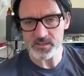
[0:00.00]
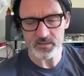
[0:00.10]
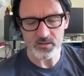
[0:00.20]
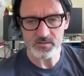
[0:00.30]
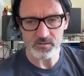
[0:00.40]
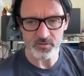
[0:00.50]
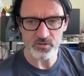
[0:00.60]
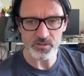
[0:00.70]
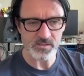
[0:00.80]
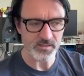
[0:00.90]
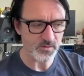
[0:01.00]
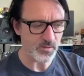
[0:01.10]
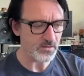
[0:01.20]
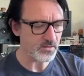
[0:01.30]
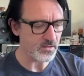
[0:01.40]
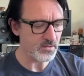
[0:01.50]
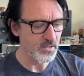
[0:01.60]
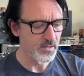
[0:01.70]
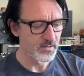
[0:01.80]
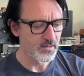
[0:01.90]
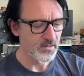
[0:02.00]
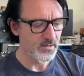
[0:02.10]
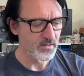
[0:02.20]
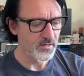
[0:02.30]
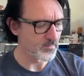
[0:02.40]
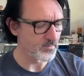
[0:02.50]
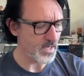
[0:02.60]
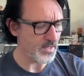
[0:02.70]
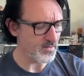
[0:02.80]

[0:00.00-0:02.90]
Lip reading: I used to live in Queensland as well, so at